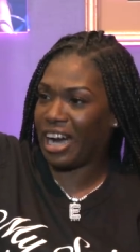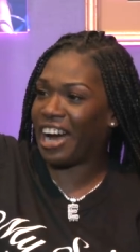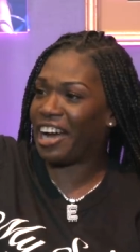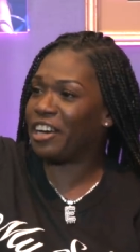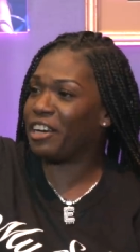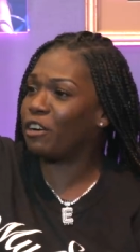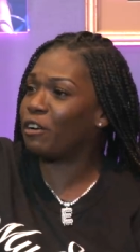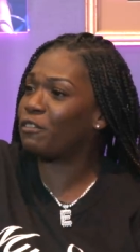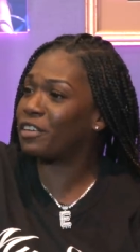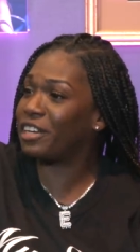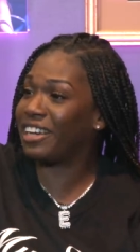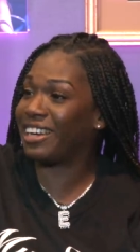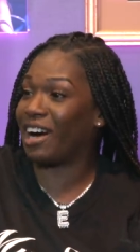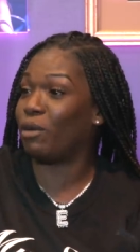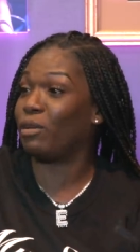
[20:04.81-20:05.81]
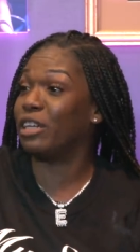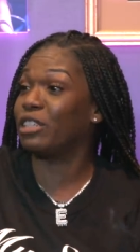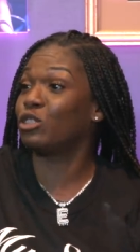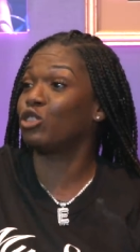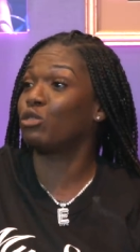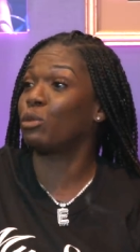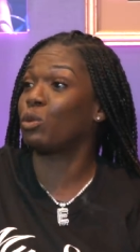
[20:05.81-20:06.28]
I never forget, I
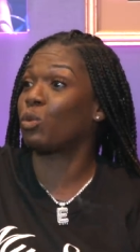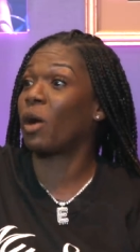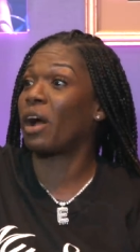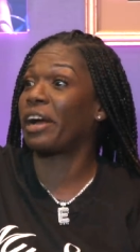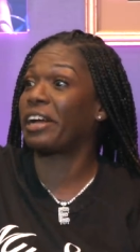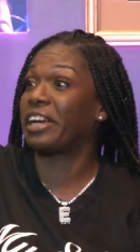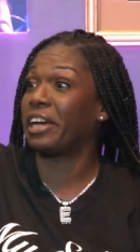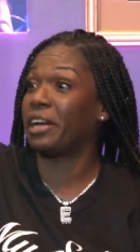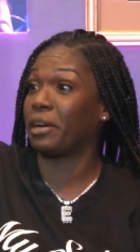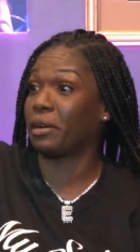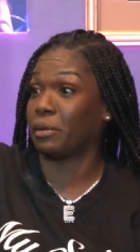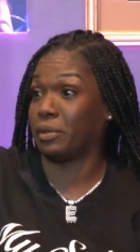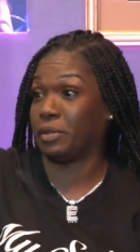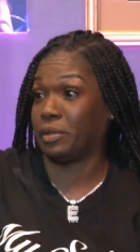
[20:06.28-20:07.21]
listened to Mariah Carey.